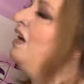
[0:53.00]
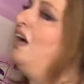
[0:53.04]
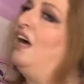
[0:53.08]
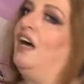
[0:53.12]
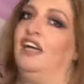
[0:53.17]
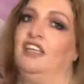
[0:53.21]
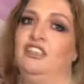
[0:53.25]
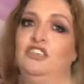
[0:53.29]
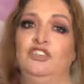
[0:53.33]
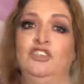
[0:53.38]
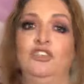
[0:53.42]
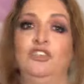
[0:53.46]

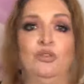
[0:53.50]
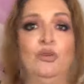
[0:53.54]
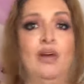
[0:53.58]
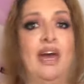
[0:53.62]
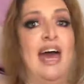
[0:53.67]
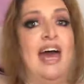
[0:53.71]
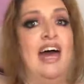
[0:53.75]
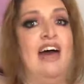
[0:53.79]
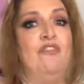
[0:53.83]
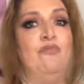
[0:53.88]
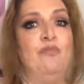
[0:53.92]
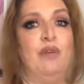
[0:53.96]
I do
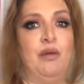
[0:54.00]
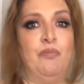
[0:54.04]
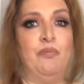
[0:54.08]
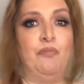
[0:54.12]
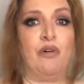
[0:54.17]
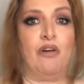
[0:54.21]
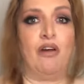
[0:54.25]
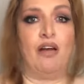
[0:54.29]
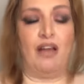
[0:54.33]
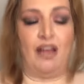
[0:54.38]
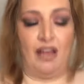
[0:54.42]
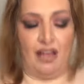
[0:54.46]
have my
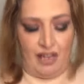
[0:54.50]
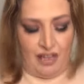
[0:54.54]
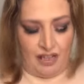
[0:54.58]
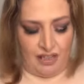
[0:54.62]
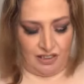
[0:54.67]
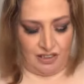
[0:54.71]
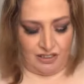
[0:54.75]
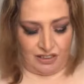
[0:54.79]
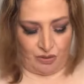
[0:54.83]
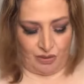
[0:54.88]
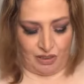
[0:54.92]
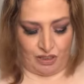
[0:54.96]
bra
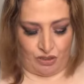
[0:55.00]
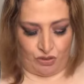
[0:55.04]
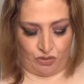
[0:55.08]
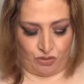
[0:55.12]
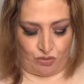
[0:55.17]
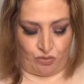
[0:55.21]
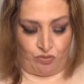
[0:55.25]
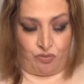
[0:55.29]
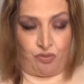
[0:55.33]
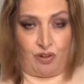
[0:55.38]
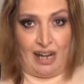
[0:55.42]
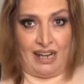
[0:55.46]
on, so it goes
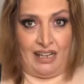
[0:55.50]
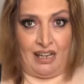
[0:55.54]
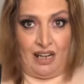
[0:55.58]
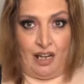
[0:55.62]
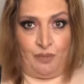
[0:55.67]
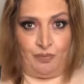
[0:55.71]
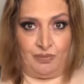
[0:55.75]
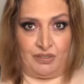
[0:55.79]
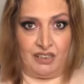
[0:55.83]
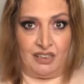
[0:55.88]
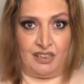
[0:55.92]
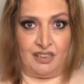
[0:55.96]
right
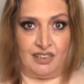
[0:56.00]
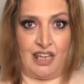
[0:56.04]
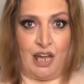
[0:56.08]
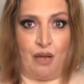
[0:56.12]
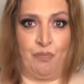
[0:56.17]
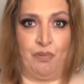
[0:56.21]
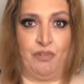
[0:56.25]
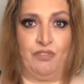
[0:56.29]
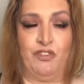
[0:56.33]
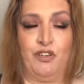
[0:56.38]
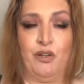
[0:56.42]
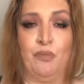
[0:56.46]
up to the top
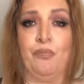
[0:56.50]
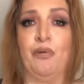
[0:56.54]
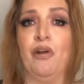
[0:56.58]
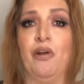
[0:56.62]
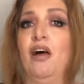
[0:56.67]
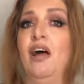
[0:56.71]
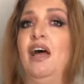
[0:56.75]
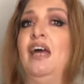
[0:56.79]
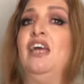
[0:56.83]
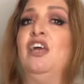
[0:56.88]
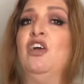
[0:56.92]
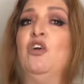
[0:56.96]
of your
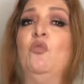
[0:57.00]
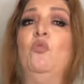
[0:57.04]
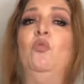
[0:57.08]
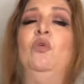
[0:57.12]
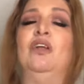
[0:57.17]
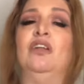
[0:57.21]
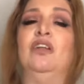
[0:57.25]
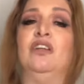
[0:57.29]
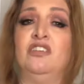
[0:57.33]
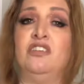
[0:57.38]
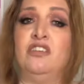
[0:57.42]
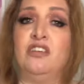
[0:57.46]
bra. It
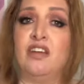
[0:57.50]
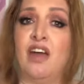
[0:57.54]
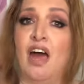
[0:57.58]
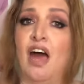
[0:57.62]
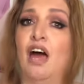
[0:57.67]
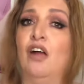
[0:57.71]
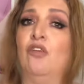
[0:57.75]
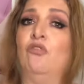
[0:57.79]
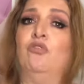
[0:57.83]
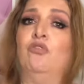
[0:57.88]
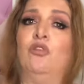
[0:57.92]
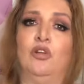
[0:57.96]
will
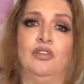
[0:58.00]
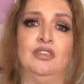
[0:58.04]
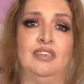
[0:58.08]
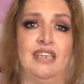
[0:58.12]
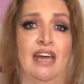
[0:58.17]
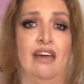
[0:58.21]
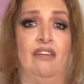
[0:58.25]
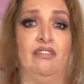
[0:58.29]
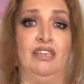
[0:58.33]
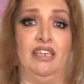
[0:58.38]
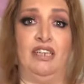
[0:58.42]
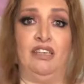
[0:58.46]
not roll
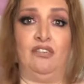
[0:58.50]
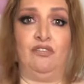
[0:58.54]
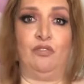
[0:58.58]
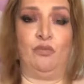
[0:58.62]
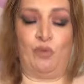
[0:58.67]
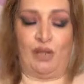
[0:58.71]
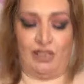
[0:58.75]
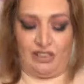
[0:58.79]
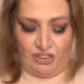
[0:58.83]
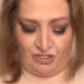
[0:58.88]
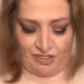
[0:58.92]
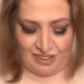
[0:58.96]
down even
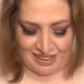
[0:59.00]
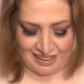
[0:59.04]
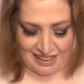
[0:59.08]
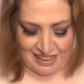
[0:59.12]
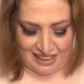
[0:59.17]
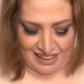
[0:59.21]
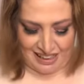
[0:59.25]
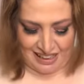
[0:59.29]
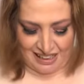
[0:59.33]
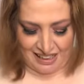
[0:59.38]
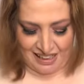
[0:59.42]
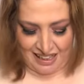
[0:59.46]
when you're
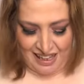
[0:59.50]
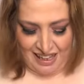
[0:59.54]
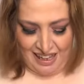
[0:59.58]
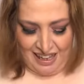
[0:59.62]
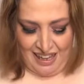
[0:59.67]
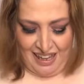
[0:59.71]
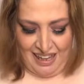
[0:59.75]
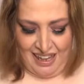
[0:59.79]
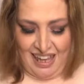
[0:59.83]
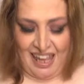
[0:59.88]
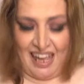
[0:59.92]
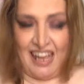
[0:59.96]
sitting.
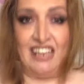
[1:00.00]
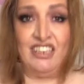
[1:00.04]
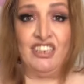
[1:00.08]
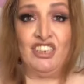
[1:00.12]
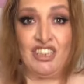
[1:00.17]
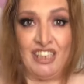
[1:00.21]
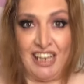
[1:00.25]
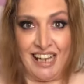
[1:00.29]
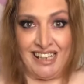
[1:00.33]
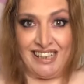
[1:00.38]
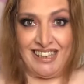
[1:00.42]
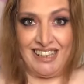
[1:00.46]
And
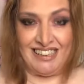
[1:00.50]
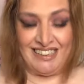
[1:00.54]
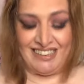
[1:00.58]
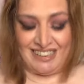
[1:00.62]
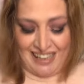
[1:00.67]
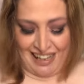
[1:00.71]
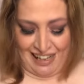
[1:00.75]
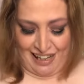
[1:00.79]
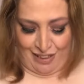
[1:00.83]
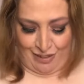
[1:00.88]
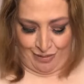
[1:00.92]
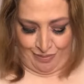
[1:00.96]
check this
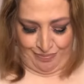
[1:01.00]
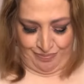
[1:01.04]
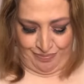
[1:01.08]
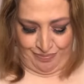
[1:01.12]
out.